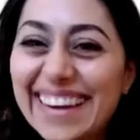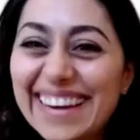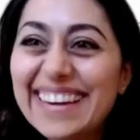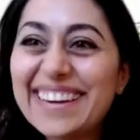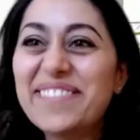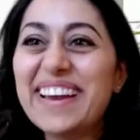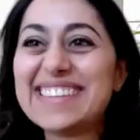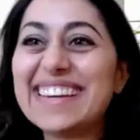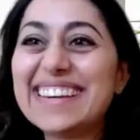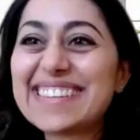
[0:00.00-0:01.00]

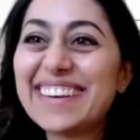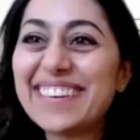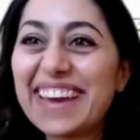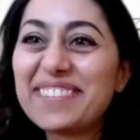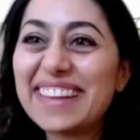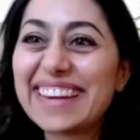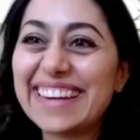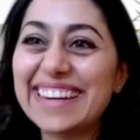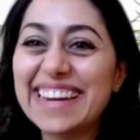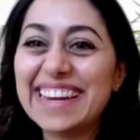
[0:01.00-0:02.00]
Amazing that you gave like
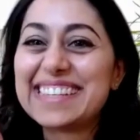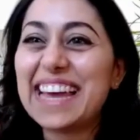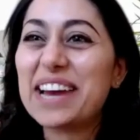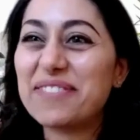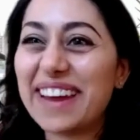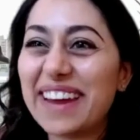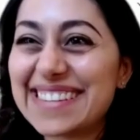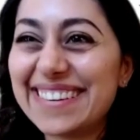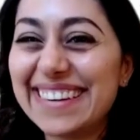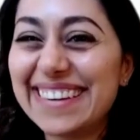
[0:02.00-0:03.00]
an exam
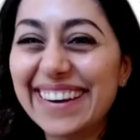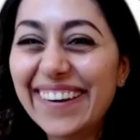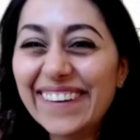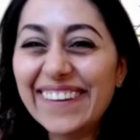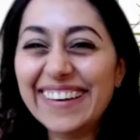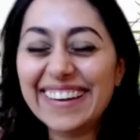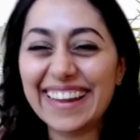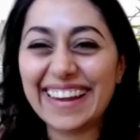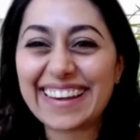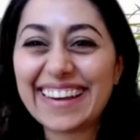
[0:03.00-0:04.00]
answer,
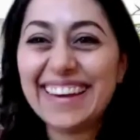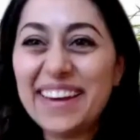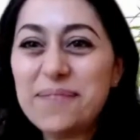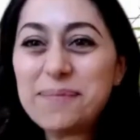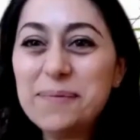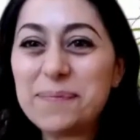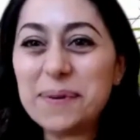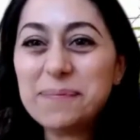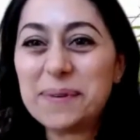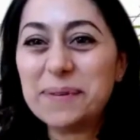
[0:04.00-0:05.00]
like boom,
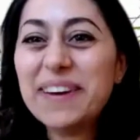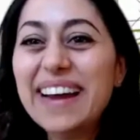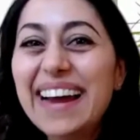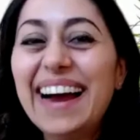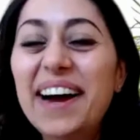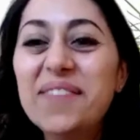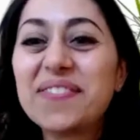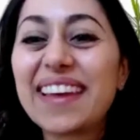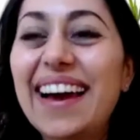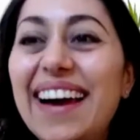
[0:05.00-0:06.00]
boom, boom.
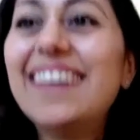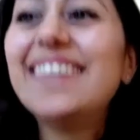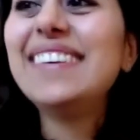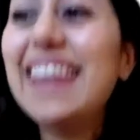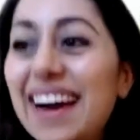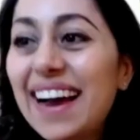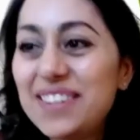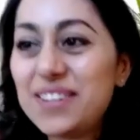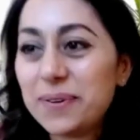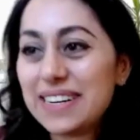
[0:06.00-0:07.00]
Yeah, I
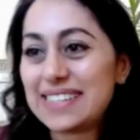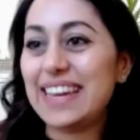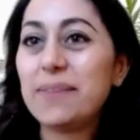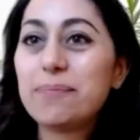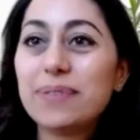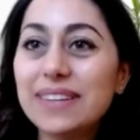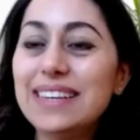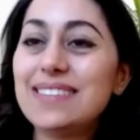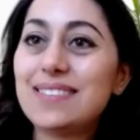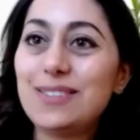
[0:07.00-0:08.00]
do want to say,
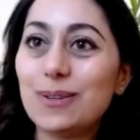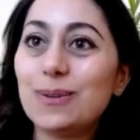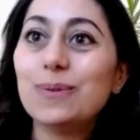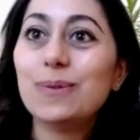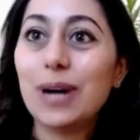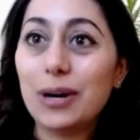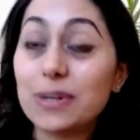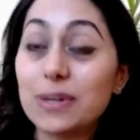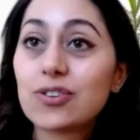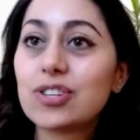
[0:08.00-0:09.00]
please do
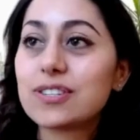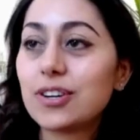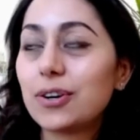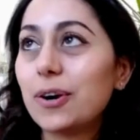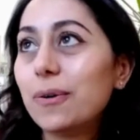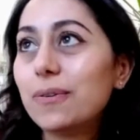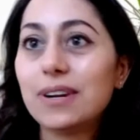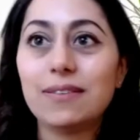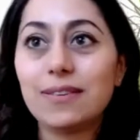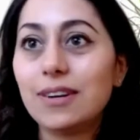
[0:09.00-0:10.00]
research this on your own,
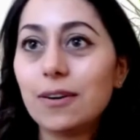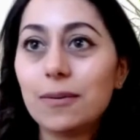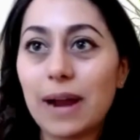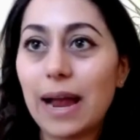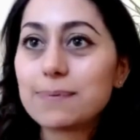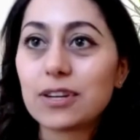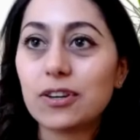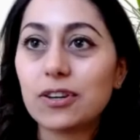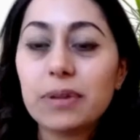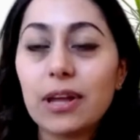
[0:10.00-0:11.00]
and perhaps a
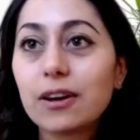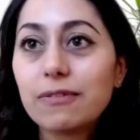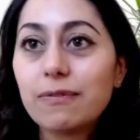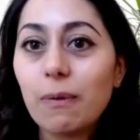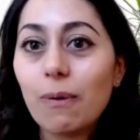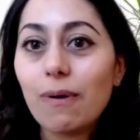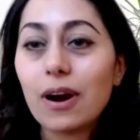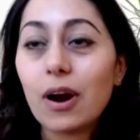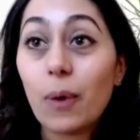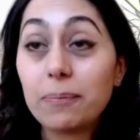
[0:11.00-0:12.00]
good plug for
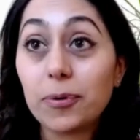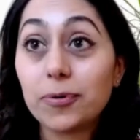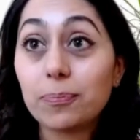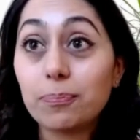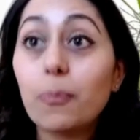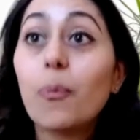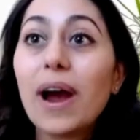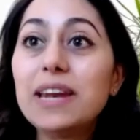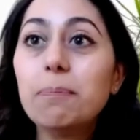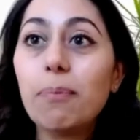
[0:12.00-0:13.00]

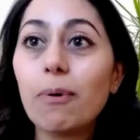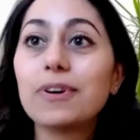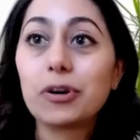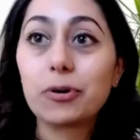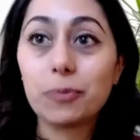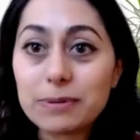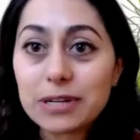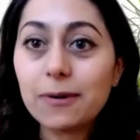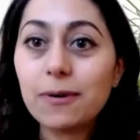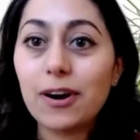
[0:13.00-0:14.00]
Whiteboard
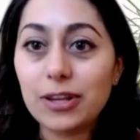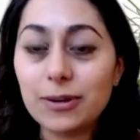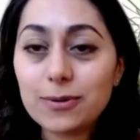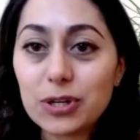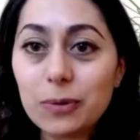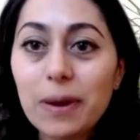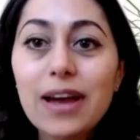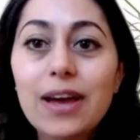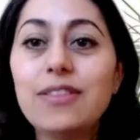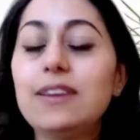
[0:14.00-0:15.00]
Crypto on YouTube.
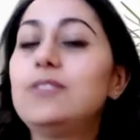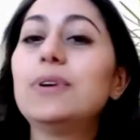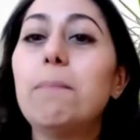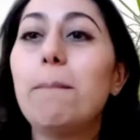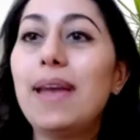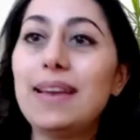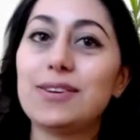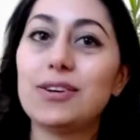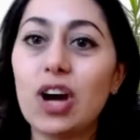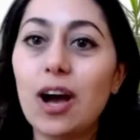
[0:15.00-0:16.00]
They do an
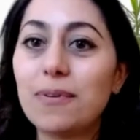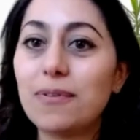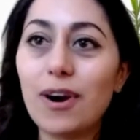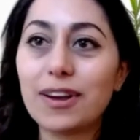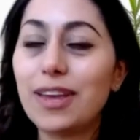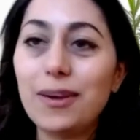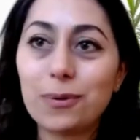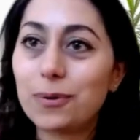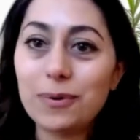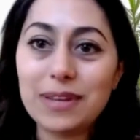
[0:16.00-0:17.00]
amazing job of walking you
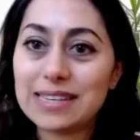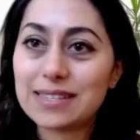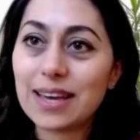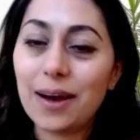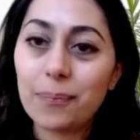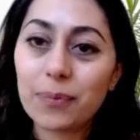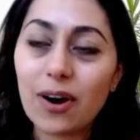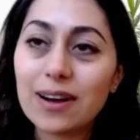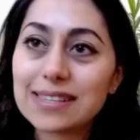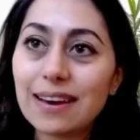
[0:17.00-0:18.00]
through these
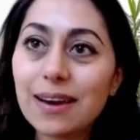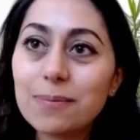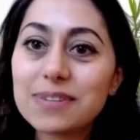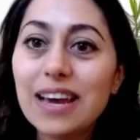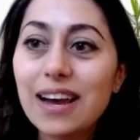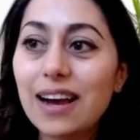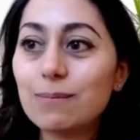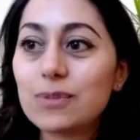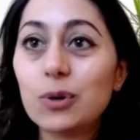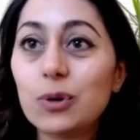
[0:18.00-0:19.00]
concepts.
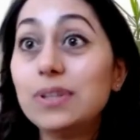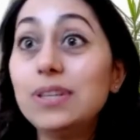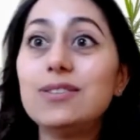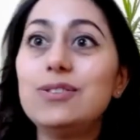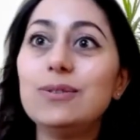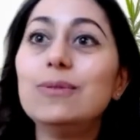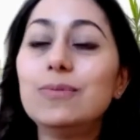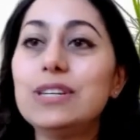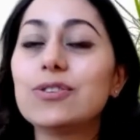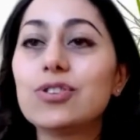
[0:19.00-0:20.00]
So please do
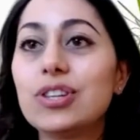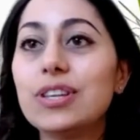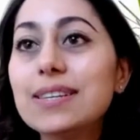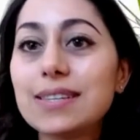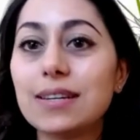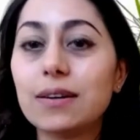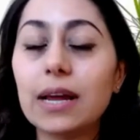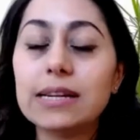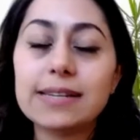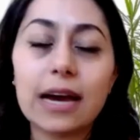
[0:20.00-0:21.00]
research this, and
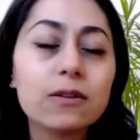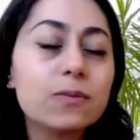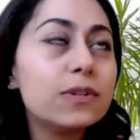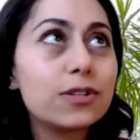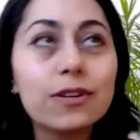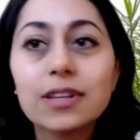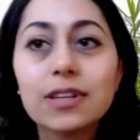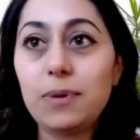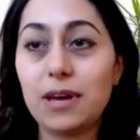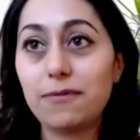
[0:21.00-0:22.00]
DAOs will certainly
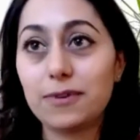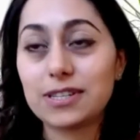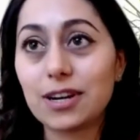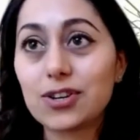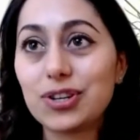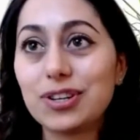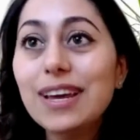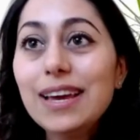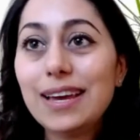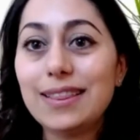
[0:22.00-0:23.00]
be up for discussion
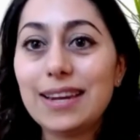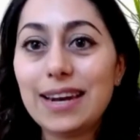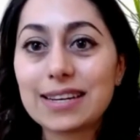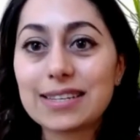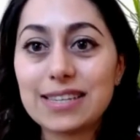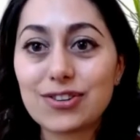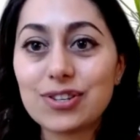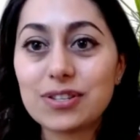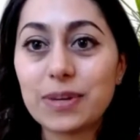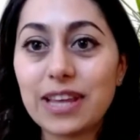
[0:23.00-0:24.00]
in the next
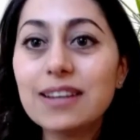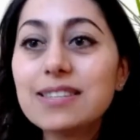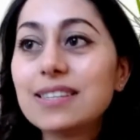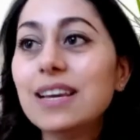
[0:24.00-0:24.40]
sessions with us.